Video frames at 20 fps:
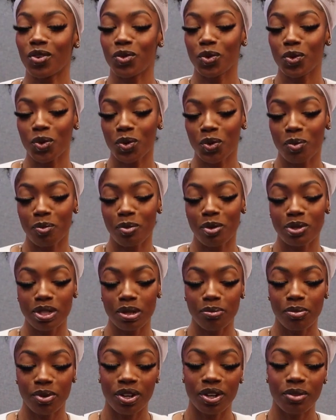Ooh,
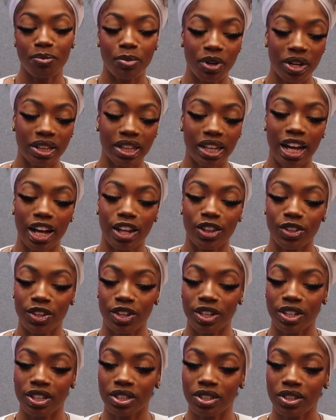most important thing I
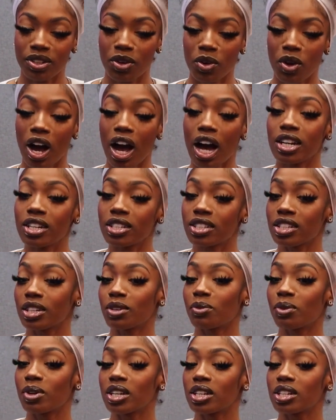learned,
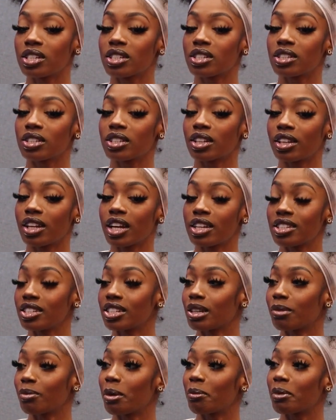honestly, was
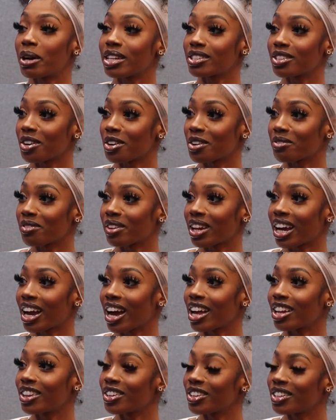lessons about myself.
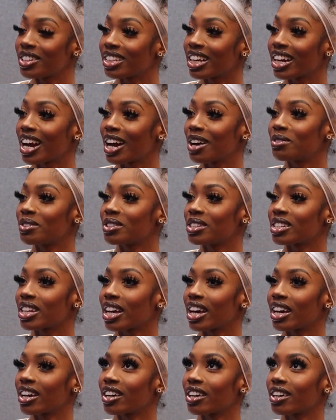Like, I learned that I
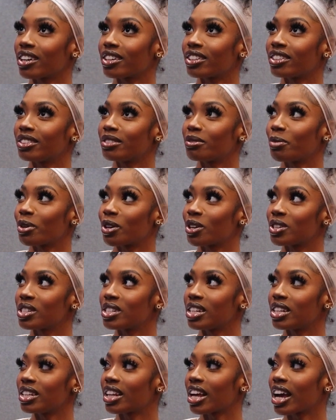was like a
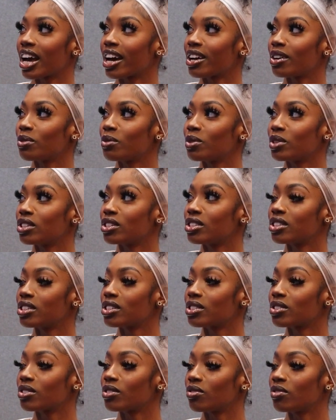person that
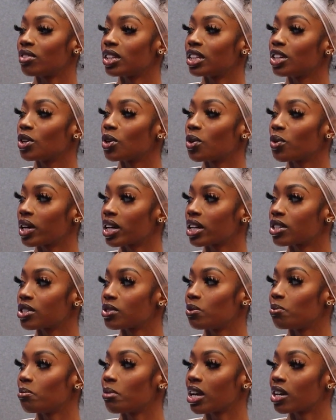was really quick
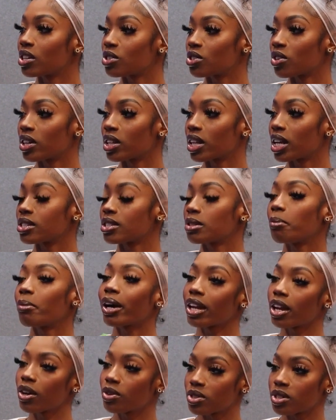to make sure that
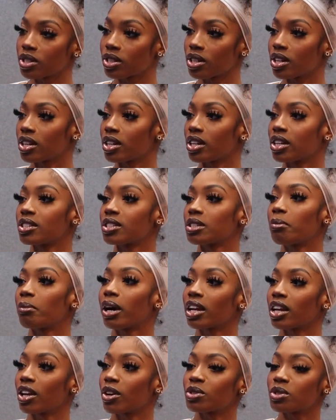somebody else was good and
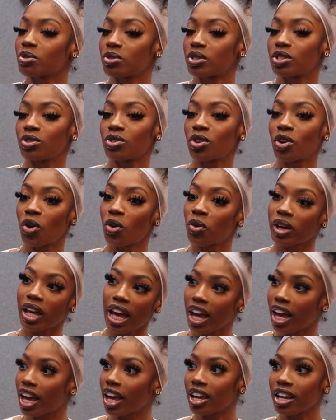somebody else was, you know,
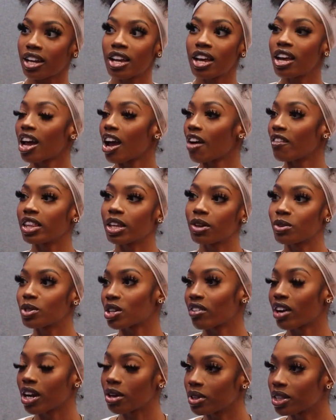okay and everything
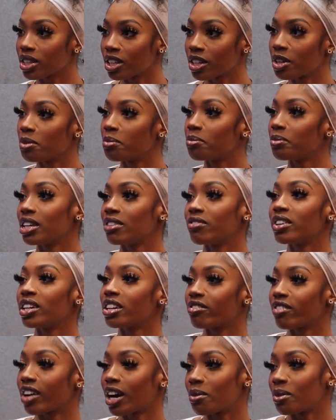was all right with them,
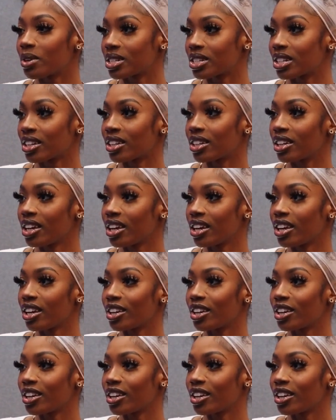even if I wasn't.